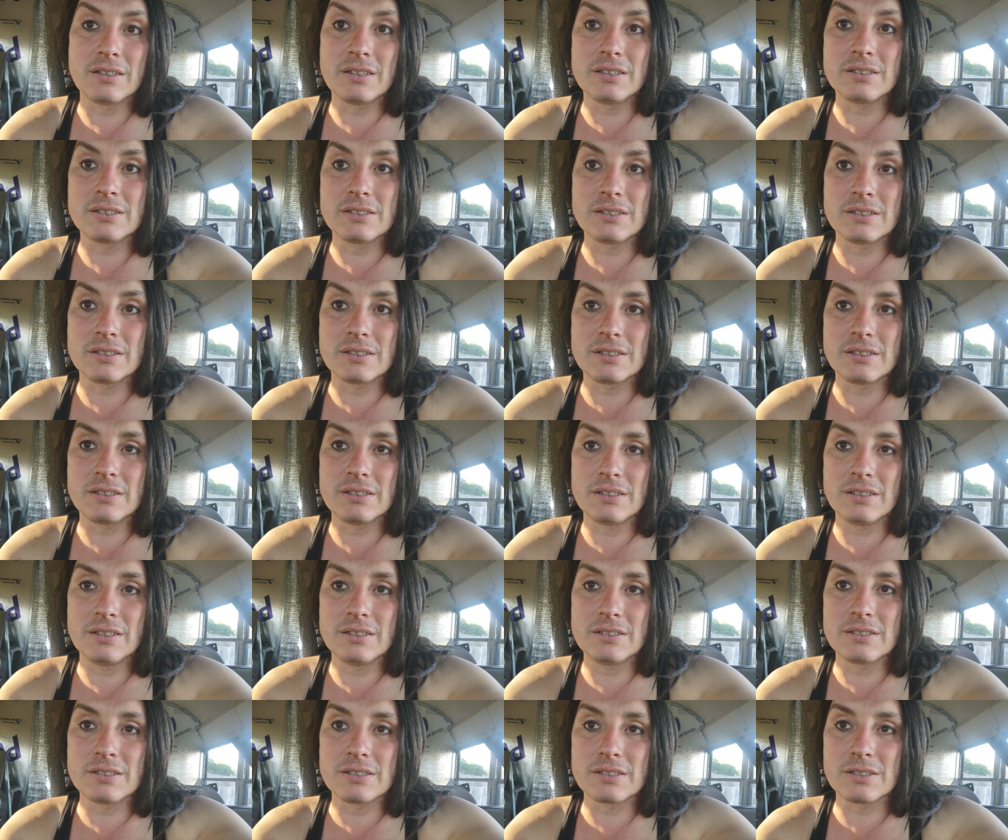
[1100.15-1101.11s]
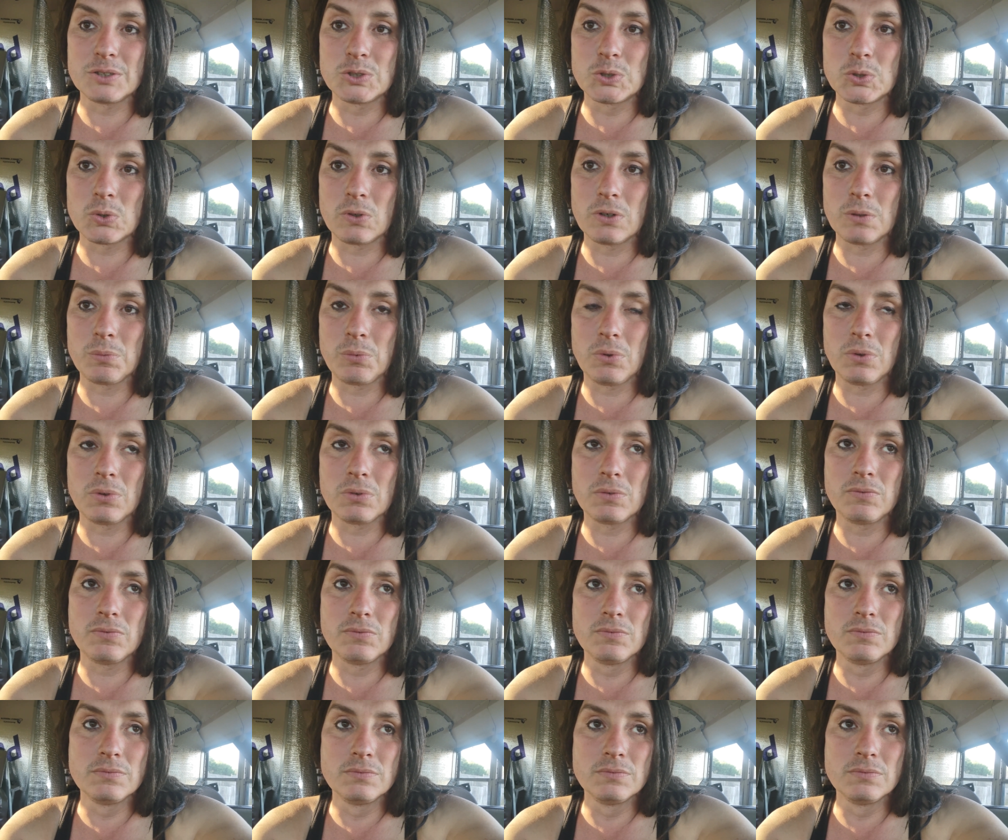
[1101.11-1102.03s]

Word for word: this is this is enjoyable